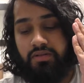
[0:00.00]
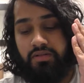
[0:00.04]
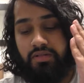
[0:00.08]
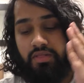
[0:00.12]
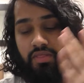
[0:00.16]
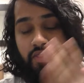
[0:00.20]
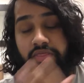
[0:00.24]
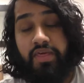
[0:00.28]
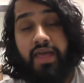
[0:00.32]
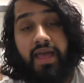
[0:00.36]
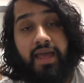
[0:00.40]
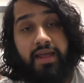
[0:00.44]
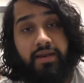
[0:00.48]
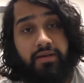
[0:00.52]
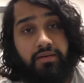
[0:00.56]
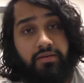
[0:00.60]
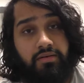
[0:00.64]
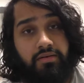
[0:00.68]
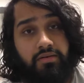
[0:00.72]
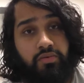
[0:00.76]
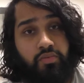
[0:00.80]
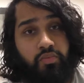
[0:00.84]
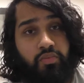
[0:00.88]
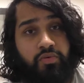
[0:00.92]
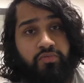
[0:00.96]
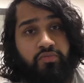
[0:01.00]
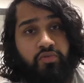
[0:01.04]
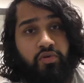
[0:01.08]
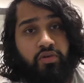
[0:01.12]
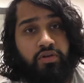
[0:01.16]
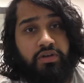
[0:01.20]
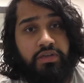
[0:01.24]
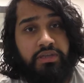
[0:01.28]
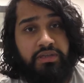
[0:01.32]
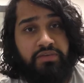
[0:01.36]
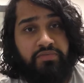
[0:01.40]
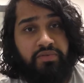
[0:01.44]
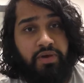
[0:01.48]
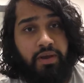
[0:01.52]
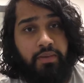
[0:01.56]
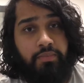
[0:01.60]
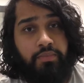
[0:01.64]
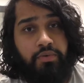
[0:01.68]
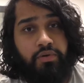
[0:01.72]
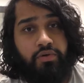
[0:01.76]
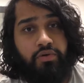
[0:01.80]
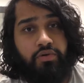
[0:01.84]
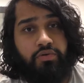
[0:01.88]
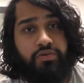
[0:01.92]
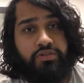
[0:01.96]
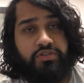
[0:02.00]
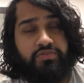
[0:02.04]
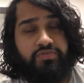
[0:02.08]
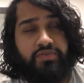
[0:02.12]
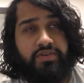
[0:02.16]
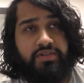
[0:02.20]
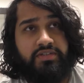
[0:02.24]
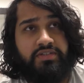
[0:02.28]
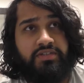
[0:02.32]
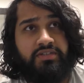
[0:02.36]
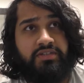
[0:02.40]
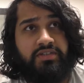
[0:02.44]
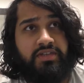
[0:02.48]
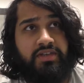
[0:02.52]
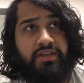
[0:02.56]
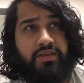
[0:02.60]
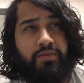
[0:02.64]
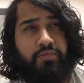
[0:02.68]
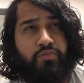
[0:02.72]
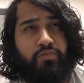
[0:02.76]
Then we've got Levi Muirs versus a